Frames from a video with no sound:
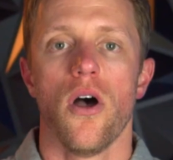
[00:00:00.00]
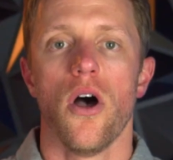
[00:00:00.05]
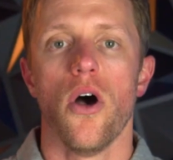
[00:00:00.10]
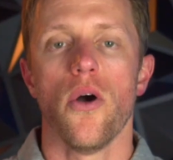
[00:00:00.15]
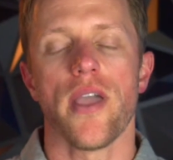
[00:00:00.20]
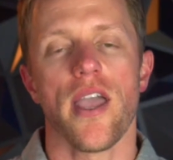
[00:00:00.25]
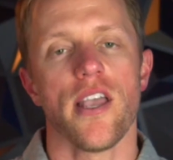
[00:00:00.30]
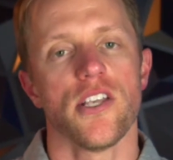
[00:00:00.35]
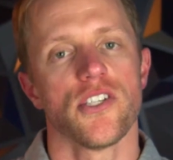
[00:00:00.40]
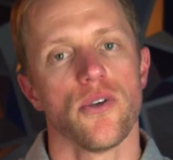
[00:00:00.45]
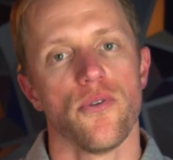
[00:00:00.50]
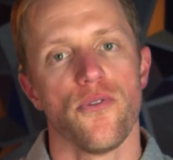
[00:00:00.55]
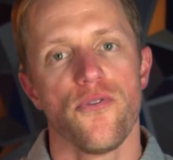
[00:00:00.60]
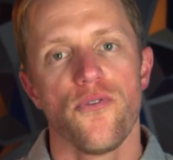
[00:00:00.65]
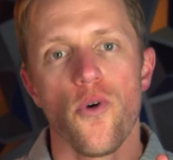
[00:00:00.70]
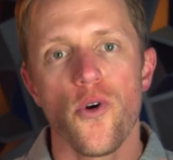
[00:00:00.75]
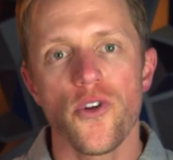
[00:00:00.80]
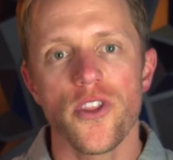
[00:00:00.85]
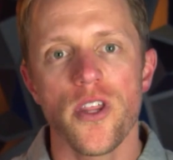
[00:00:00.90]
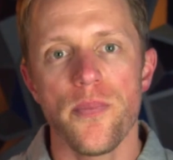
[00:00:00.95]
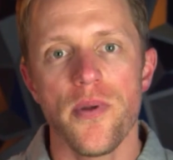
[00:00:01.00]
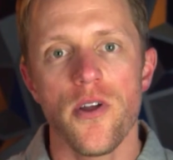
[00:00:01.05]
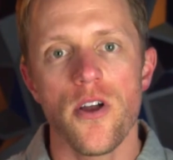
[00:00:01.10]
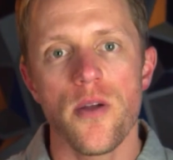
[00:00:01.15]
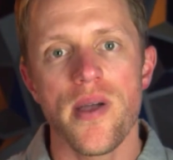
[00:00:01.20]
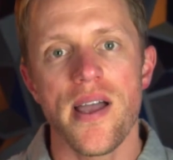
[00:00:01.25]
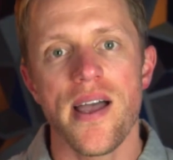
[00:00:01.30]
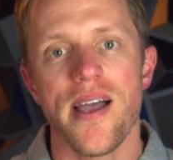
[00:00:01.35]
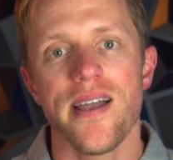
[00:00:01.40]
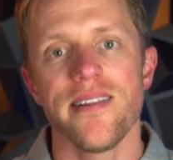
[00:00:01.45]
Okay, so fourth up here
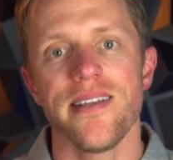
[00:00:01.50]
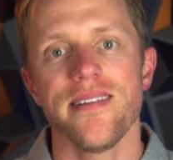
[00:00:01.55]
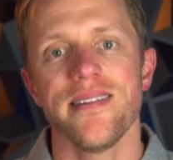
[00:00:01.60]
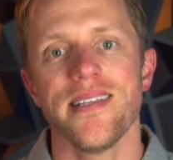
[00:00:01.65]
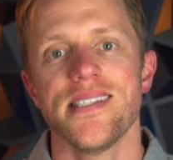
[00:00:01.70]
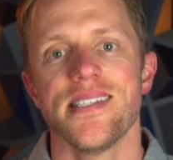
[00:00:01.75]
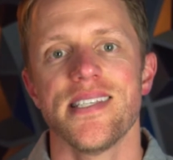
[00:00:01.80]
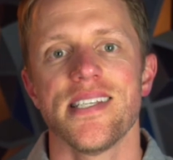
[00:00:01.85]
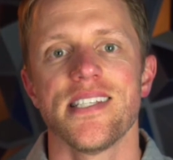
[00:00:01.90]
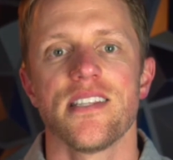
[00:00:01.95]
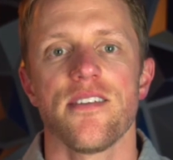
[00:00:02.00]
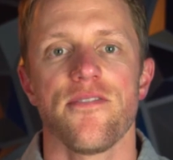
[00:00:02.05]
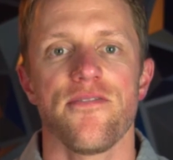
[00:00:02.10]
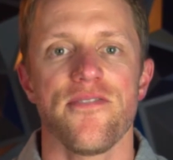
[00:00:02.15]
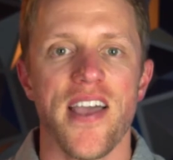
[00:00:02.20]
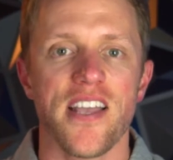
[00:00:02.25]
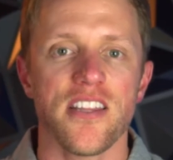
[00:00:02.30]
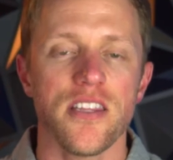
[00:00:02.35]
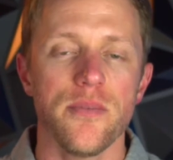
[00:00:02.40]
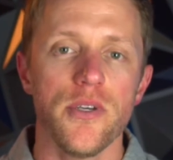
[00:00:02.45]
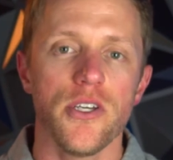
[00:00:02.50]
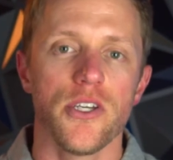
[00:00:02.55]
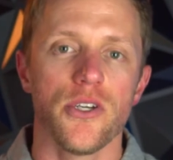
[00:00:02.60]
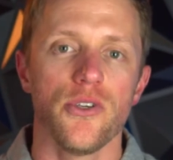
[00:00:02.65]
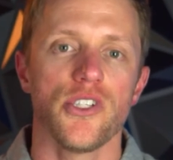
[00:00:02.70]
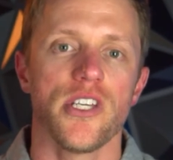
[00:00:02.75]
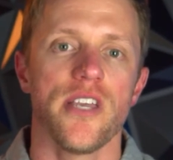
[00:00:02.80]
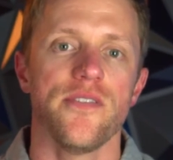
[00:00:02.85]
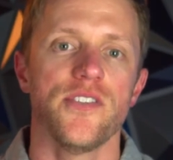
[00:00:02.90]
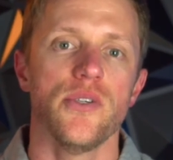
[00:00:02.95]
on my highlight list is the fact that
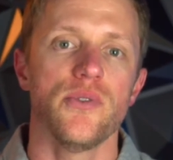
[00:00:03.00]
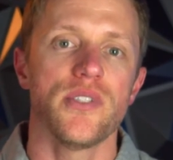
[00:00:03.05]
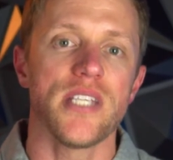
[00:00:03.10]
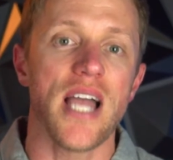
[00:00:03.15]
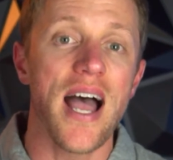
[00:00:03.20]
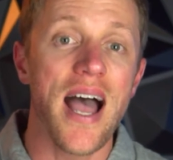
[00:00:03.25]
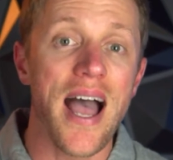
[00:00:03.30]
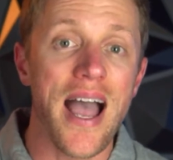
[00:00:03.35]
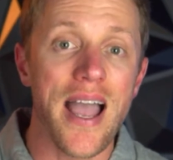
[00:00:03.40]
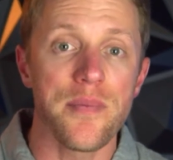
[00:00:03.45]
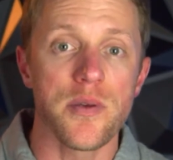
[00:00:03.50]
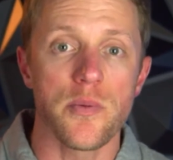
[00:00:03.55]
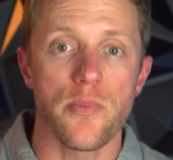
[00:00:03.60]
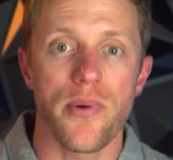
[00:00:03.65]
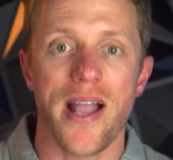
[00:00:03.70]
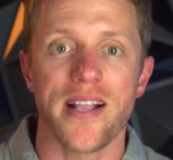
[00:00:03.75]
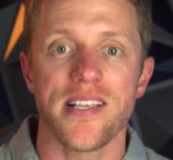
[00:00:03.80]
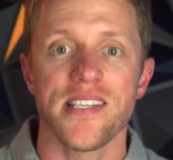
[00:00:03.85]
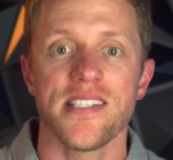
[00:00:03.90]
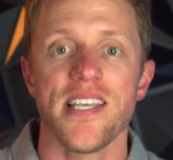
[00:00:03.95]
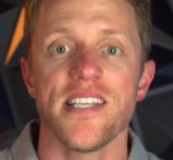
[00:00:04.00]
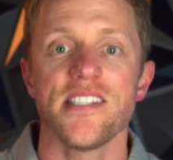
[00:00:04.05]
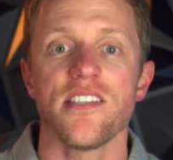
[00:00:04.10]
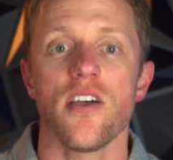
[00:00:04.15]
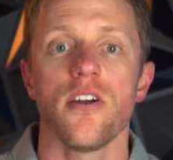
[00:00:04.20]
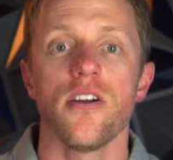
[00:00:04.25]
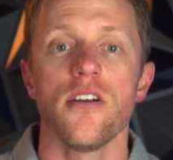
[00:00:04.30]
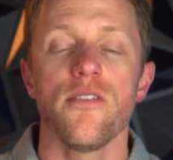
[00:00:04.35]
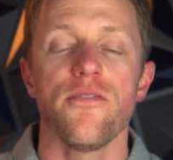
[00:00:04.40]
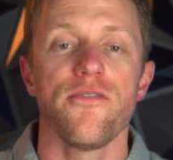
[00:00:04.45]
Magoosh gives you timed practice tests
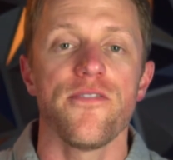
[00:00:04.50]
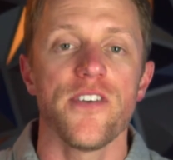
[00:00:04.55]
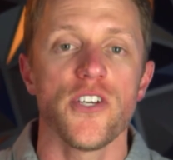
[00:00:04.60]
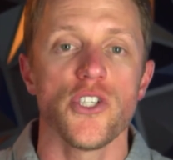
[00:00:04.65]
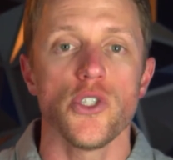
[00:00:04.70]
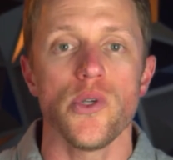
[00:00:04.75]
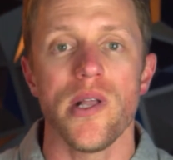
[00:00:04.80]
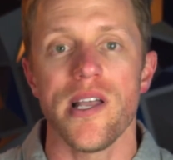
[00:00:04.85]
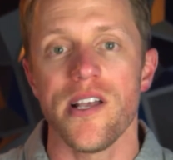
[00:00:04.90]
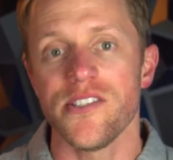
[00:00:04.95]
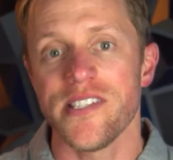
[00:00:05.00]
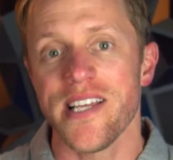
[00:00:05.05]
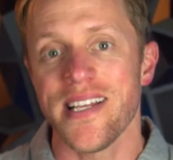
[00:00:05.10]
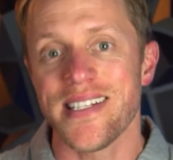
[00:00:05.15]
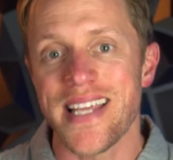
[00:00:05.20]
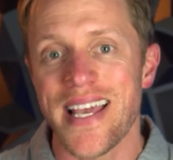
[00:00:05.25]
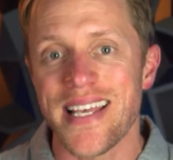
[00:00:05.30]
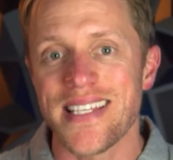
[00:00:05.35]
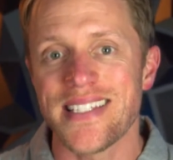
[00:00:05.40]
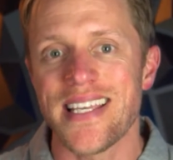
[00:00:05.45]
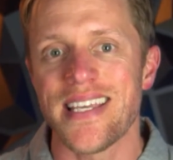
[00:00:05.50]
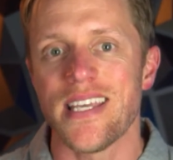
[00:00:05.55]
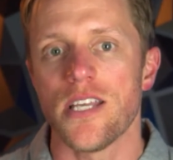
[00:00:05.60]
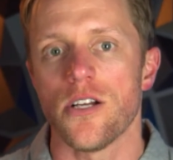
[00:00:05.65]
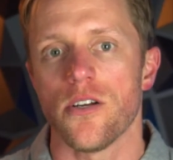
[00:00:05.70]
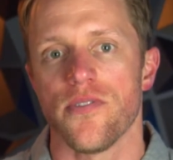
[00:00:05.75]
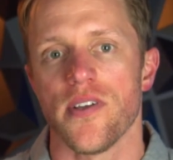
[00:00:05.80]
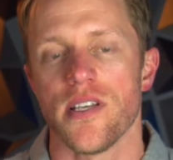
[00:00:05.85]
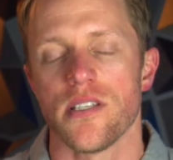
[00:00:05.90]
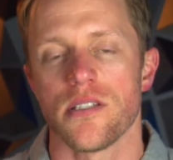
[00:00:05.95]
on an official LSAT test day
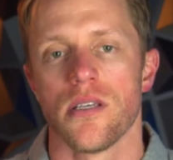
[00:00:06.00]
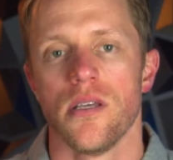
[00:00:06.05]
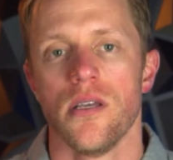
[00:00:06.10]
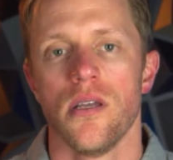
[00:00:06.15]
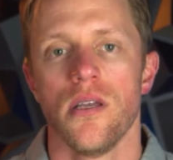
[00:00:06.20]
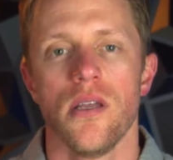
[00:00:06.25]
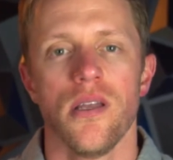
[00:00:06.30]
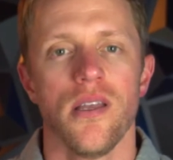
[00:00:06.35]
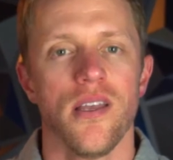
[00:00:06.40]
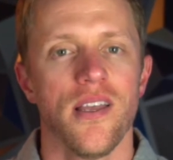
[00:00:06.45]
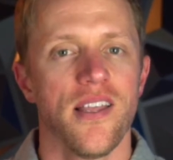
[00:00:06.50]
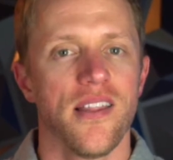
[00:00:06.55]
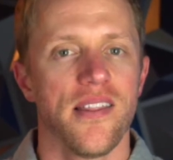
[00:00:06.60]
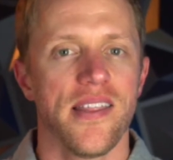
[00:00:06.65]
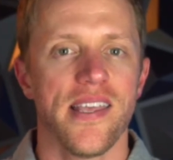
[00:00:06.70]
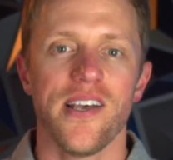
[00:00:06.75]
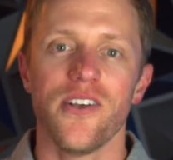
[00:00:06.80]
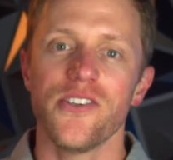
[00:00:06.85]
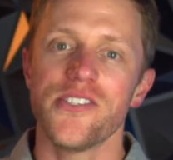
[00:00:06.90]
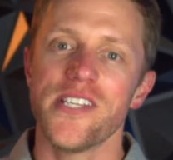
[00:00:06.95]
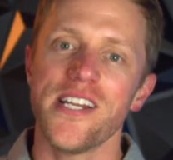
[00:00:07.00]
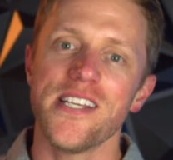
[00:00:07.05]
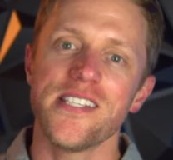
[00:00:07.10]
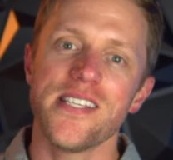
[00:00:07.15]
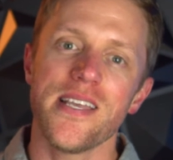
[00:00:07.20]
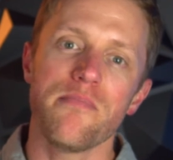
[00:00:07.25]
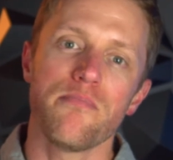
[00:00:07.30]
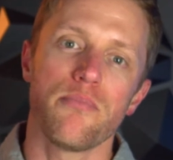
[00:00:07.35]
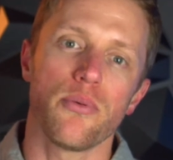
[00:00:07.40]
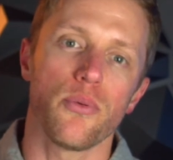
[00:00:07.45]
interface. The LSAT is
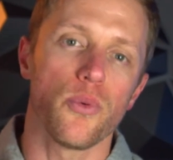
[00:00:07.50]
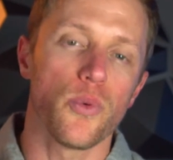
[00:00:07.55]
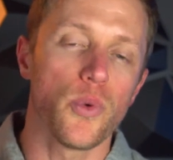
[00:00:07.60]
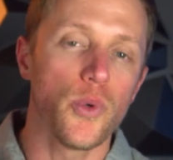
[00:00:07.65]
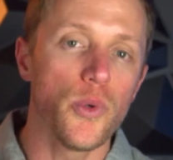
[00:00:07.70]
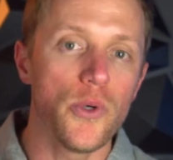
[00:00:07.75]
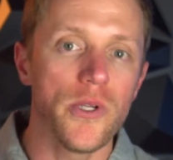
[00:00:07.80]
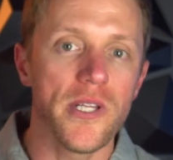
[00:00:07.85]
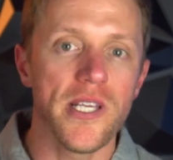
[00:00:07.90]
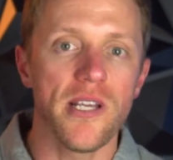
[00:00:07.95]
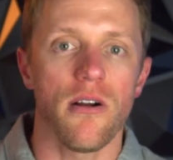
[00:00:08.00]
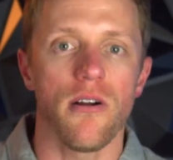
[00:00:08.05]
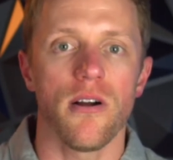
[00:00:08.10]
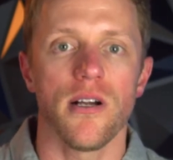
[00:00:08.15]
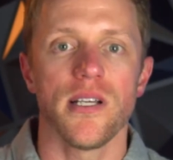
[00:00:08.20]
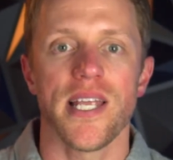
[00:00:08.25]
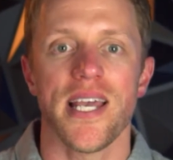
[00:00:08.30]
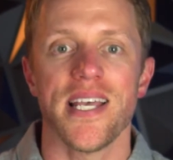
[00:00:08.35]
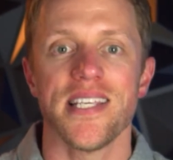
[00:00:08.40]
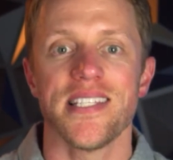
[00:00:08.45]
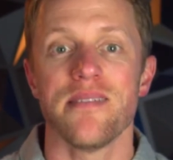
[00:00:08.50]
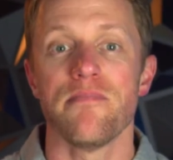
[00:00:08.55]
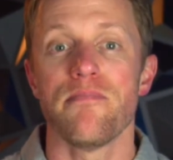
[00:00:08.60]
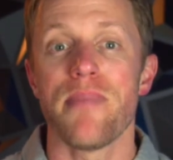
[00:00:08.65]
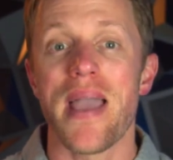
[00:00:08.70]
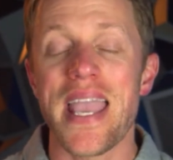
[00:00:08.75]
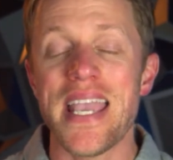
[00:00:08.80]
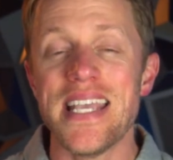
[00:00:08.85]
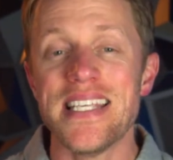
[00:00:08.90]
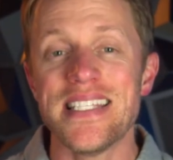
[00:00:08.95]
a brutally hard test, and
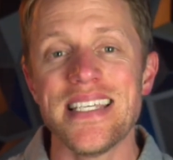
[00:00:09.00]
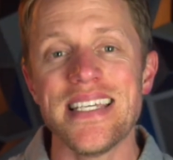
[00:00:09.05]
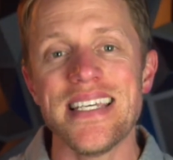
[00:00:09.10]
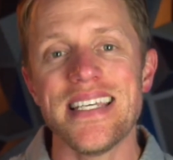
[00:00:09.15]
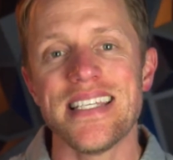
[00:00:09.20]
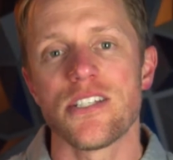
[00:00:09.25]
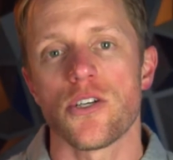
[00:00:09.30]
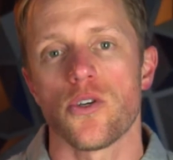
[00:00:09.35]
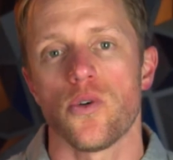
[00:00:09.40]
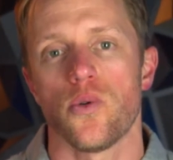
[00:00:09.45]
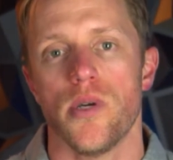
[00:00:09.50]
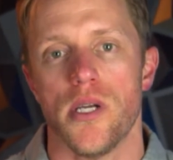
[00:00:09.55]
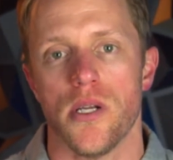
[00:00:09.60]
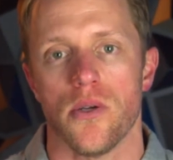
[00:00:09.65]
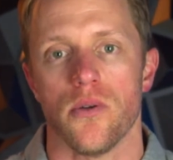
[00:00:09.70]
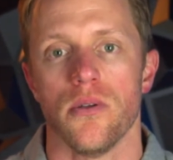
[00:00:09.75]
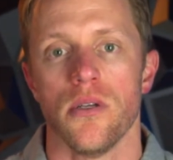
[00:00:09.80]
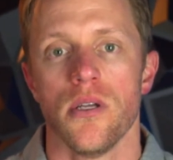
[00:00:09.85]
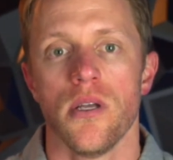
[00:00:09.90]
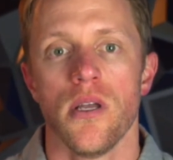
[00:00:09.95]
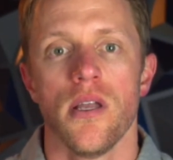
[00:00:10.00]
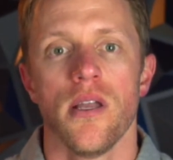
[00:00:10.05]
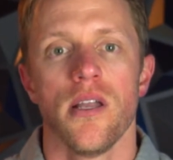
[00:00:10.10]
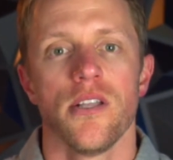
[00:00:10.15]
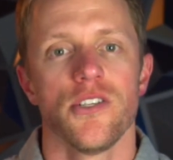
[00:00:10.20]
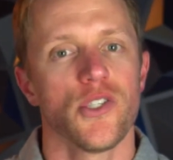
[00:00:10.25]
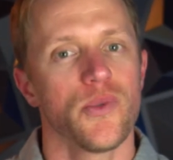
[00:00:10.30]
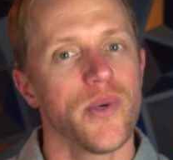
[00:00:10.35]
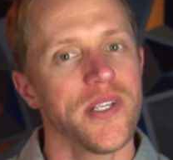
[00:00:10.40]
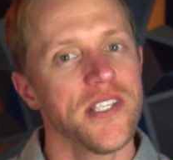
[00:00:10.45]
pacing is critical.
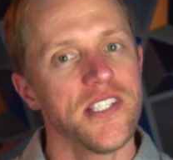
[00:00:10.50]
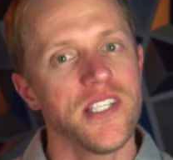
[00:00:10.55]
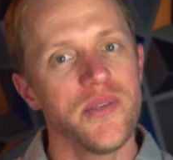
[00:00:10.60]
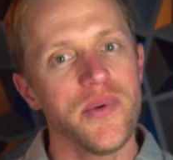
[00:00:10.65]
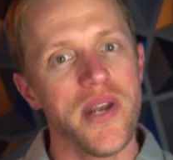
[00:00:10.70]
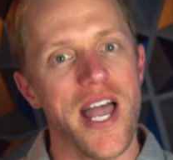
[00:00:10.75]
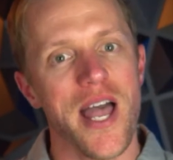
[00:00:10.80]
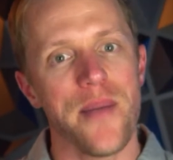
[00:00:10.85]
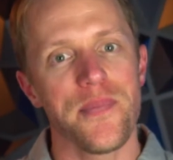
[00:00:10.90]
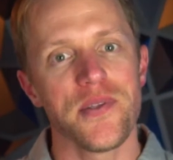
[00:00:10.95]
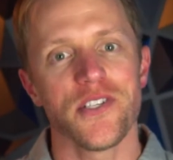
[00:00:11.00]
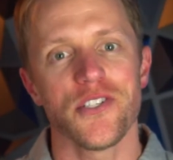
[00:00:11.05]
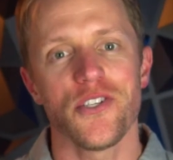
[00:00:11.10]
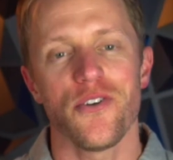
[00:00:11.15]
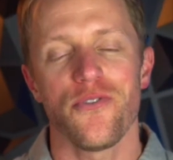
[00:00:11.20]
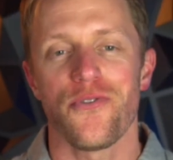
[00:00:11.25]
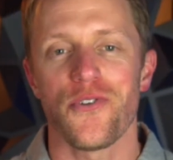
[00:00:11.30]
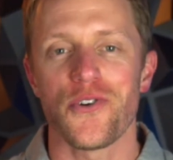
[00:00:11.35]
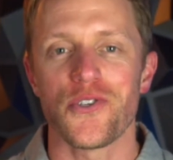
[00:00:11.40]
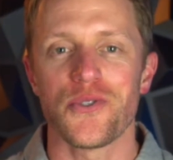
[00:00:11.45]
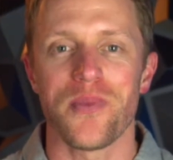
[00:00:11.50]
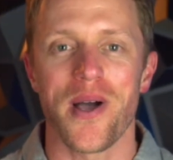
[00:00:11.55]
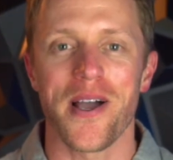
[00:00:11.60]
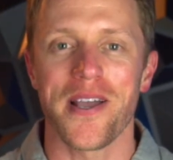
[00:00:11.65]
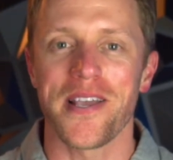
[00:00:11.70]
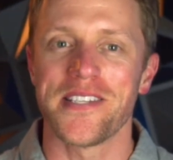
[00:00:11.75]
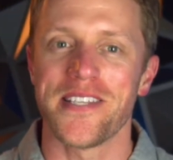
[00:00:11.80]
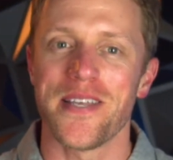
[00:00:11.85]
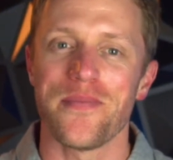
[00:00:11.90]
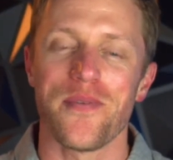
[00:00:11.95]
Just wait to see what happens on your first
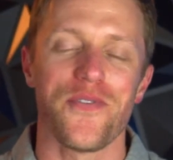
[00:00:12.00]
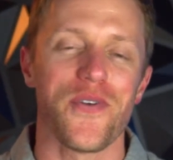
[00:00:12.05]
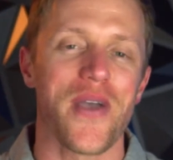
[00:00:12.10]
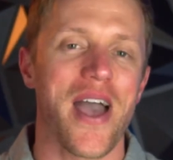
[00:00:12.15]
mock exam if you